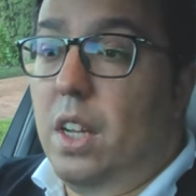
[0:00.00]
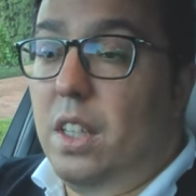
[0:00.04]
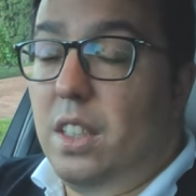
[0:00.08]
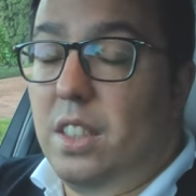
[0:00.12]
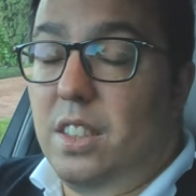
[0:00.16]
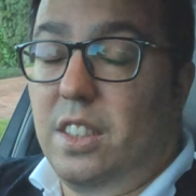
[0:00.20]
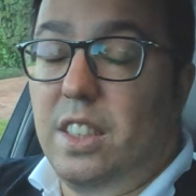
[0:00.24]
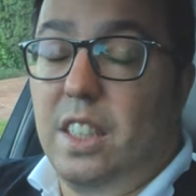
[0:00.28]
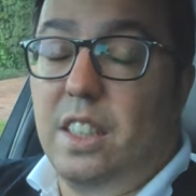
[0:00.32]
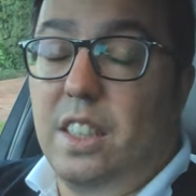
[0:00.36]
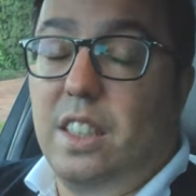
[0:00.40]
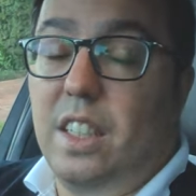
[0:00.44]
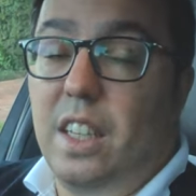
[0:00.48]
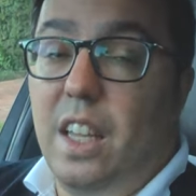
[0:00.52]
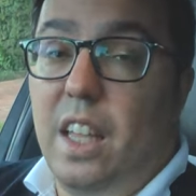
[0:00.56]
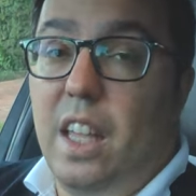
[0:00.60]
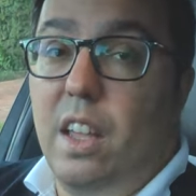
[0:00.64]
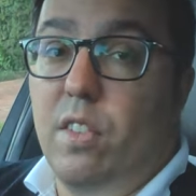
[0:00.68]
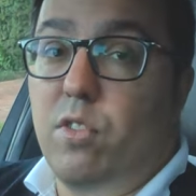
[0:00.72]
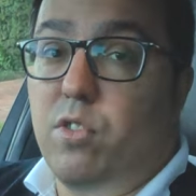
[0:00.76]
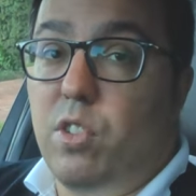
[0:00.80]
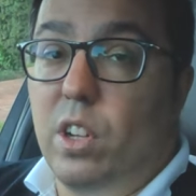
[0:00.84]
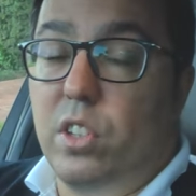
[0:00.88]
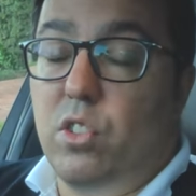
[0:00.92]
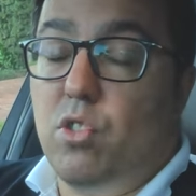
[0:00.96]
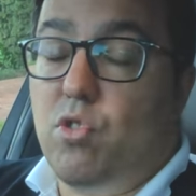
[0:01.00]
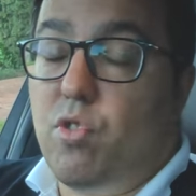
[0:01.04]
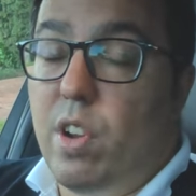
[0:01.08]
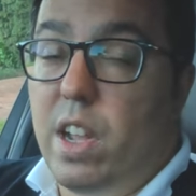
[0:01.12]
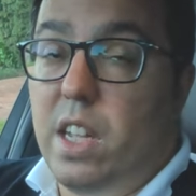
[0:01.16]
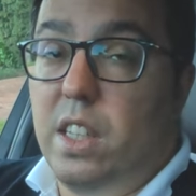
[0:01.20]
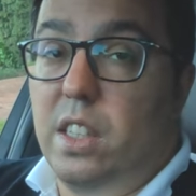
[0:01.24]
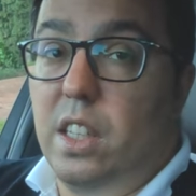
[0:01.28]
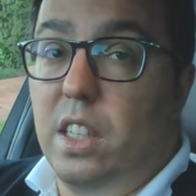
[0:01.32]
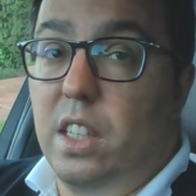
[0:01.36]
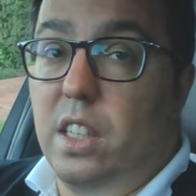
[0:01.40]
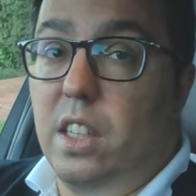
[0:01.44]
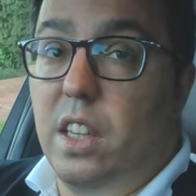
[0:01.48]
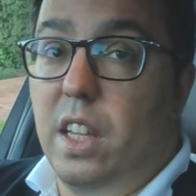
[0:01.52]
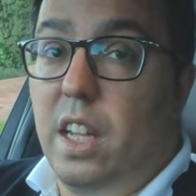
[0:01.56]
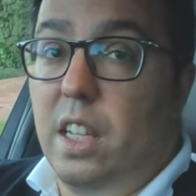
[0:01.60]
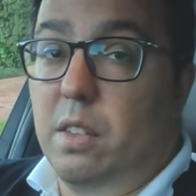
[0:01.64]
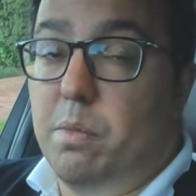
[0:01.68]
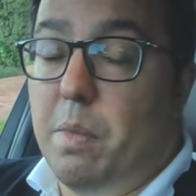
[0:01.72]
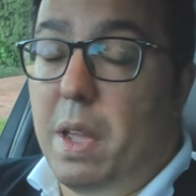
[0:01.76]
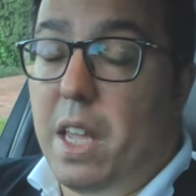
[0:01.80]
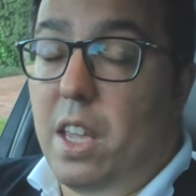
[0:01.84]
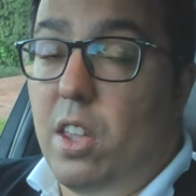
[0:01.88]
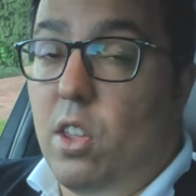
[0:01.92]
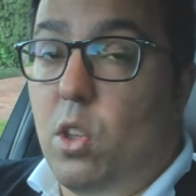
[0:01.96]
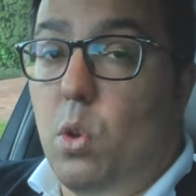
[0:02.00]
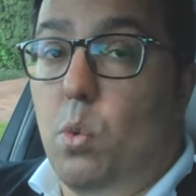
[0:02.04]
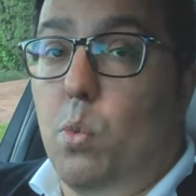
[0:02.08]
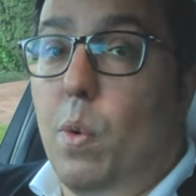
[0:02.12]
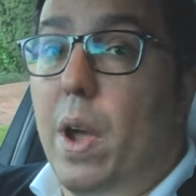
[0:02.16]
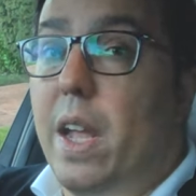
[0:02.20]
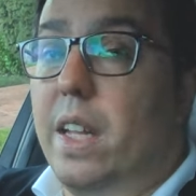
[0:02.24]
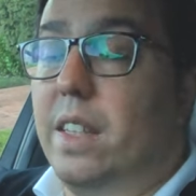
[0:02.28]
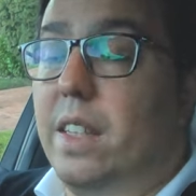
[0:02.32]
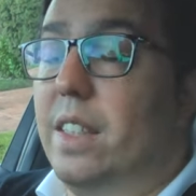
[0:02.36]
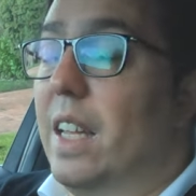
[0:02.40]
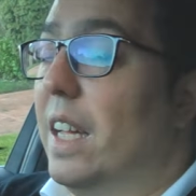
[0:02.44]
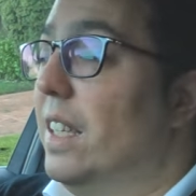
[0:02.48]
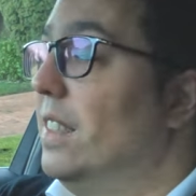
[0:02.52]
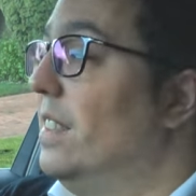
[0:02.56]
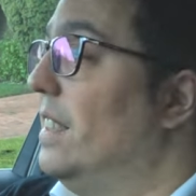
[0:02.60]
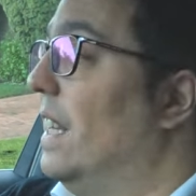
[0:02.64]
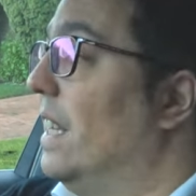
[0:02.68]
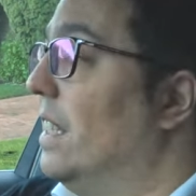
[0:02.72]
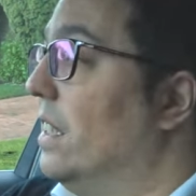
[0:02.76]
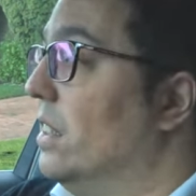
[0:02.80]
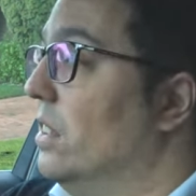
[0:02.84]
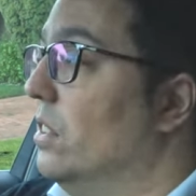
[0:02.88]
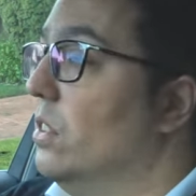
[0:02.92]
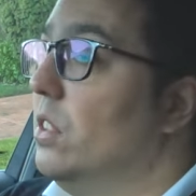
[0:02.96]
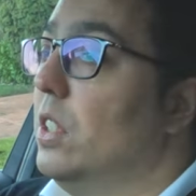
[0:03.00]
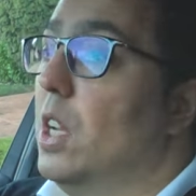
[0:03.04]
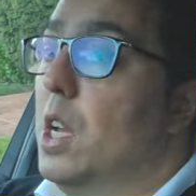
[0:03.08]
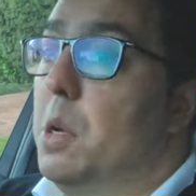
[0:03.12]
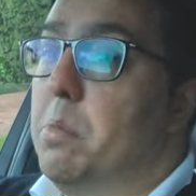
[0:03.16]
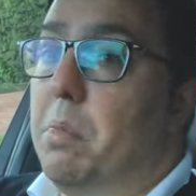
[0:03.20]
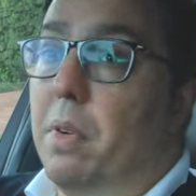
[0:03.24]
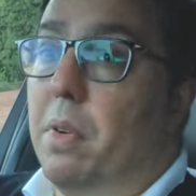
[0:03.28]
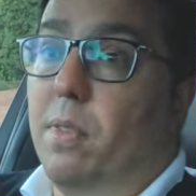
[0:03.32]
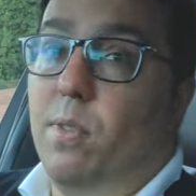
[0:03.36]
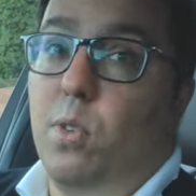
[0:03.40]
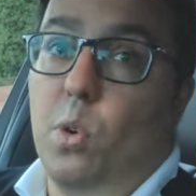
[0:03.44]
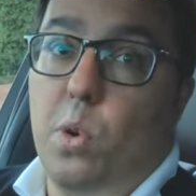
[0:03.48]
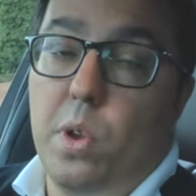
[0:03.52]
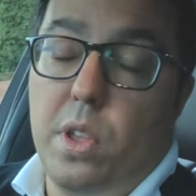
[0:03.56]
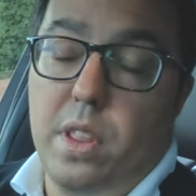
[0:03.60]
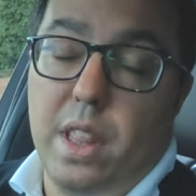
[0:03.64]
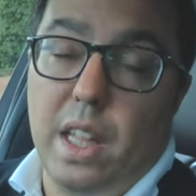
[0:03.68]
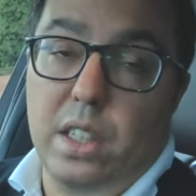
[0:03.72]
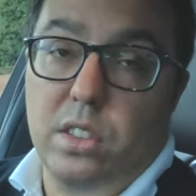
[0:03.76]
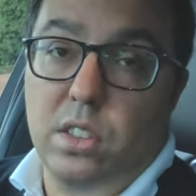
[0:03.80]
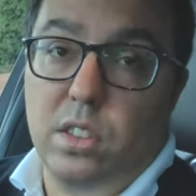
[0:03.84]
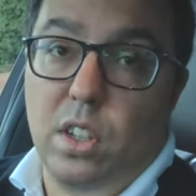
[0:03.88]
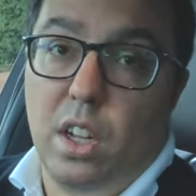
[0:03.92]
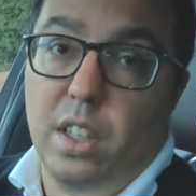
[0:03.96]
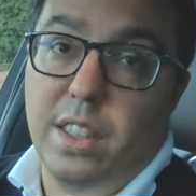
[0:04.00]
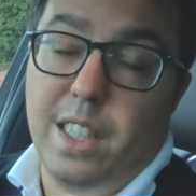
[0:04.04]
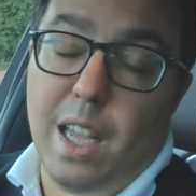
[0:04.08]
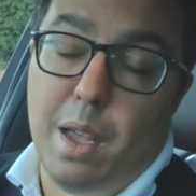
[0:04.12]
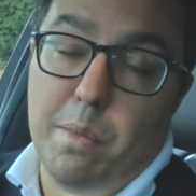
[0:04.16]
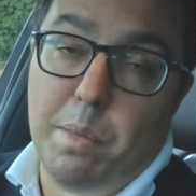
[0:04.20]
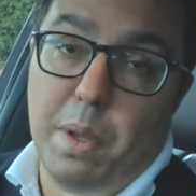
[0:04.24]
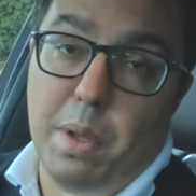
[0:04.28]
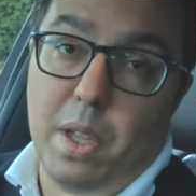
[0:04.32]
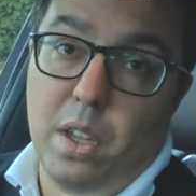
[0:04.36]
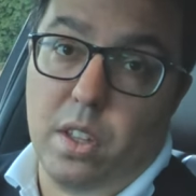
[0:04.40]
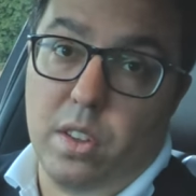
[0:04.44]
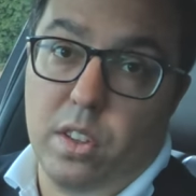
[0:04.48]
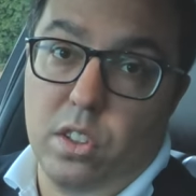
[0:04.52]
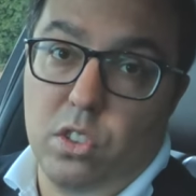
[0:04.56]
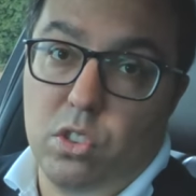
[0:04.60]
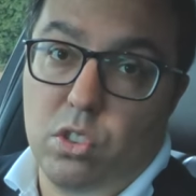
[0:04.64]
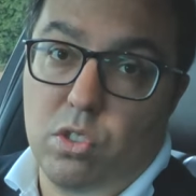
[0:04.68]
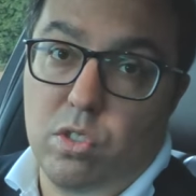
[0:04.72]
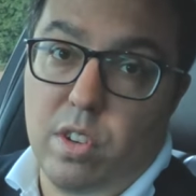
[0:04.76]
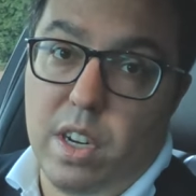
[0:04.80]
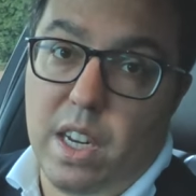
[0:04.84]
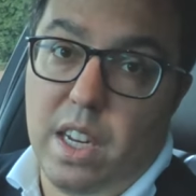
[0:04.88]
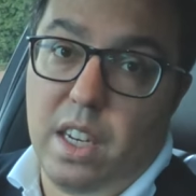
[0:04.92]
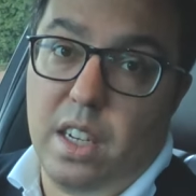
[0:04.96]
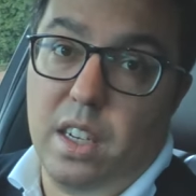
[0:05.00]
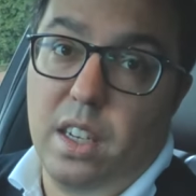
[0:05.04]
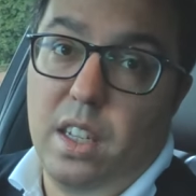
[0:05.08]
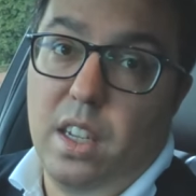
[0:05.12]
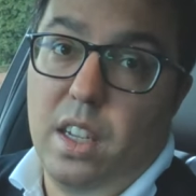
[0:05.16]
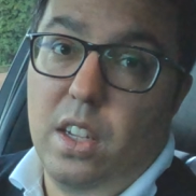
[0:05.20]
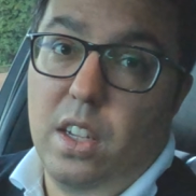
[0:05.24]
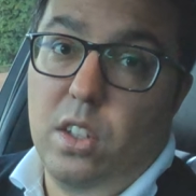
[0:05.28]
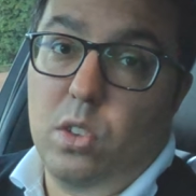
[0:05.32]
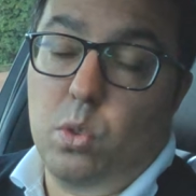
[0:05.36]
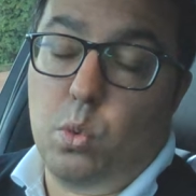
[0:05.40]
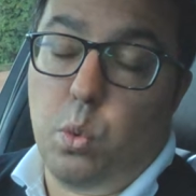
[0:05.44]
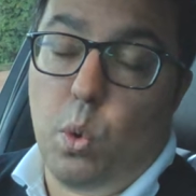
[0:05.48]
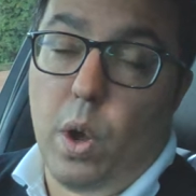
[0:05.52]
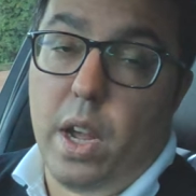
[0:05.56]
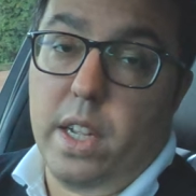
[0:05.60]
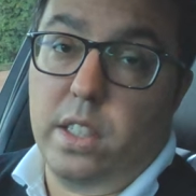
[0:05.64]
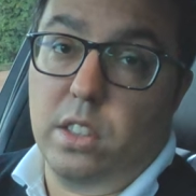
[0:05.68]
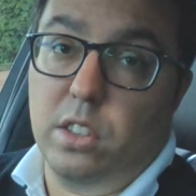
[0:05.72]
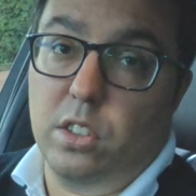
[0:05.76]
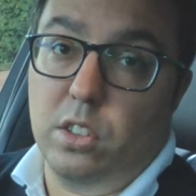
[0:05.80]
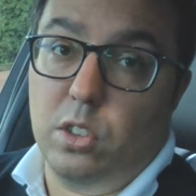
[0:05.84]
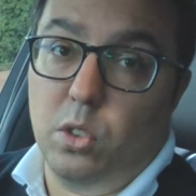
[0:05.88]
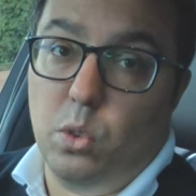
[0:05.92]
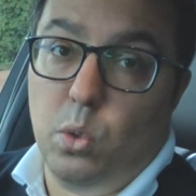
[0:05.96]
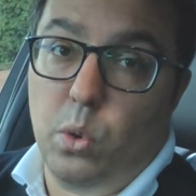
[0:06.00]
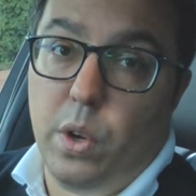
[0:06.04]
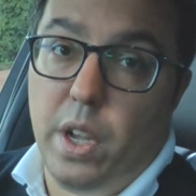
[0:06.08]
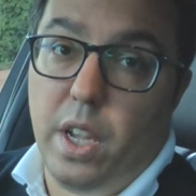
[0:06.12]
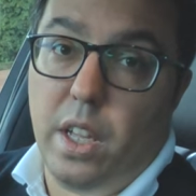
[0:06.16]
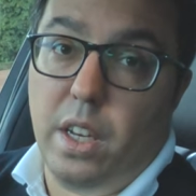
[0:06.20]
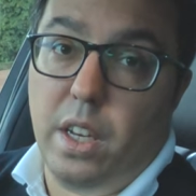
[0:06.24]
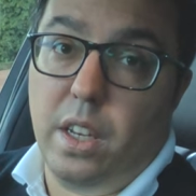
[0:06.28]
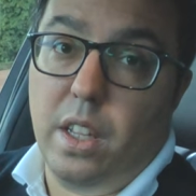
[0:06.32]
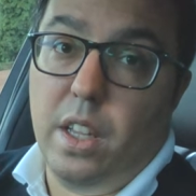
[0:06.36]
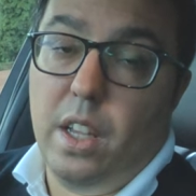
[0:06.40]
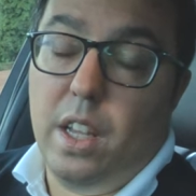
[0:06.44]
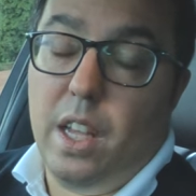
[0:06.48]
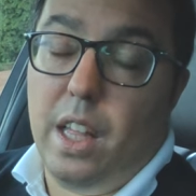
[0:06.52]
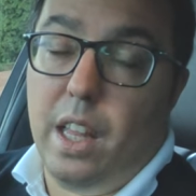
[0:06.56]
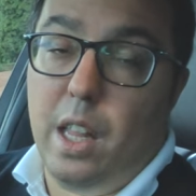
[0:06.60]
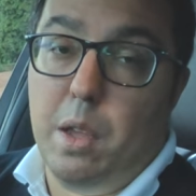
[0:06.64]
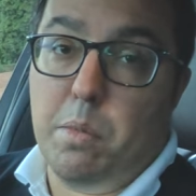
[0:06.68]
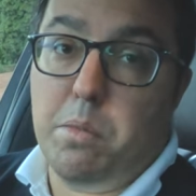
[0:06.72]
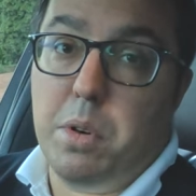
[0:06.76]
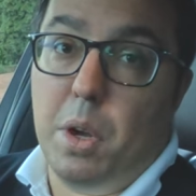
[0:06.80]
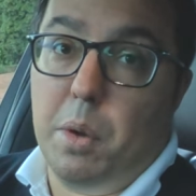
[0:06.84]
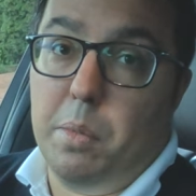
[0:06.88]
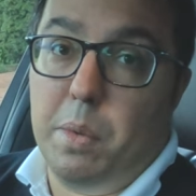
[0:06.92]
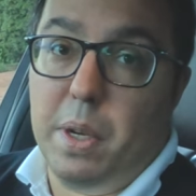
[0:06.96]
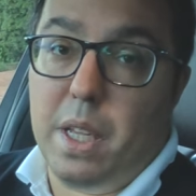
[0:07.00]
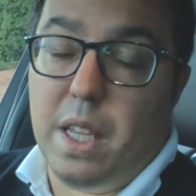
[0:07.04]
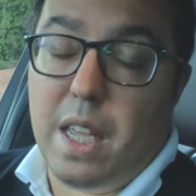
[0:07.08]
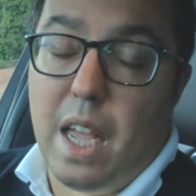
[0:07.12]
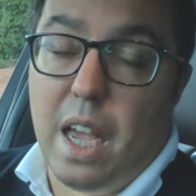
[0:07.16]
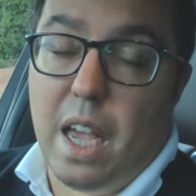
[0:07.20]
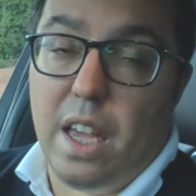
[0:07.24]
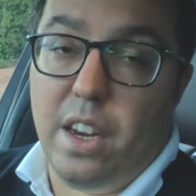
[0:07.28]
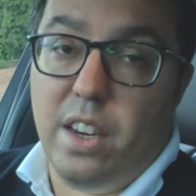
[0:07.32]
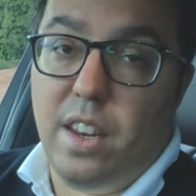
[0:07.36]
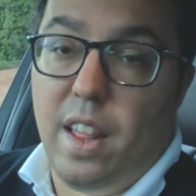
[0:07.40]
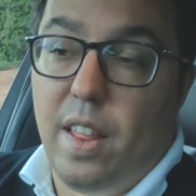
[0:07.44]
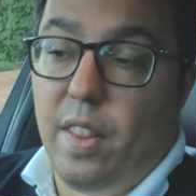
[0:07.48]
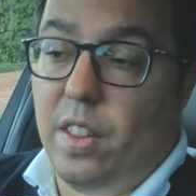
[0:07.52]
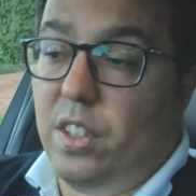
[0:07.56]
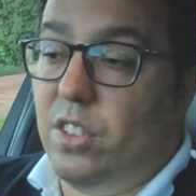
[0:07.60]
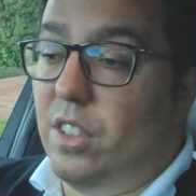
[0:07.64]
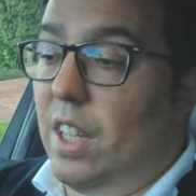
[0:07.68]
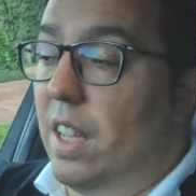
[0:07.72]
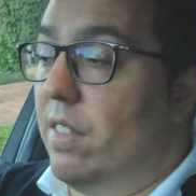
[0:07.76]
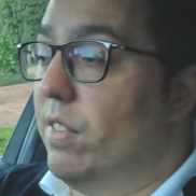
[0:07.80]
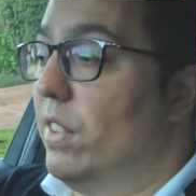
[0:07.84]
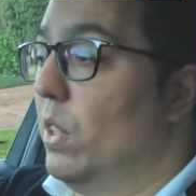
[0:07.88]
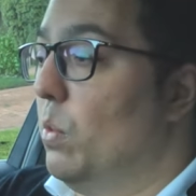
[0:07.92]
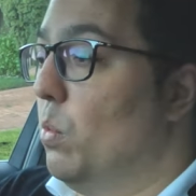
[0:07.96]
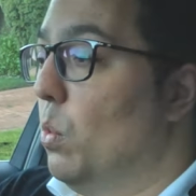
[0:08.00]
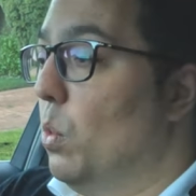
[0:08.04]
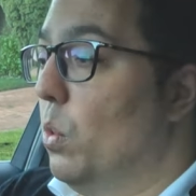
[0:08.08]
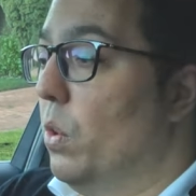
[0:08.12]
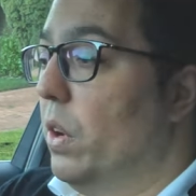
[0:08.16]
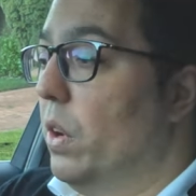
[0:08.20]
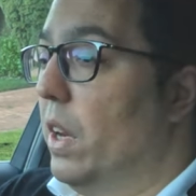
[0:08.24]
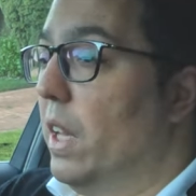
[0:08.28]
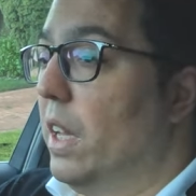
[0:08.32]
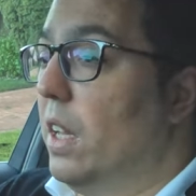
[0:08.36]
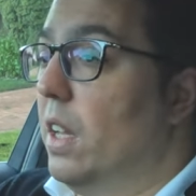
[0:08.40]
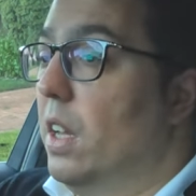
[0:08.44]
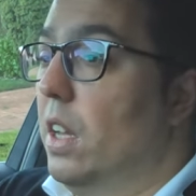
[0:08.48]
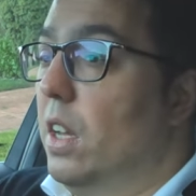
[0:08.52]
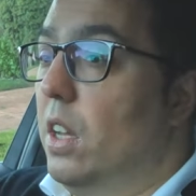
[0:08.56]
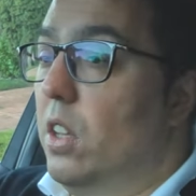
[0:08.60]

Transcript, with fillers: sitting here frustrated that it's making you wait 10 seconds before you then start tapping on the screen twice as annoyed and then probably get another safety warning.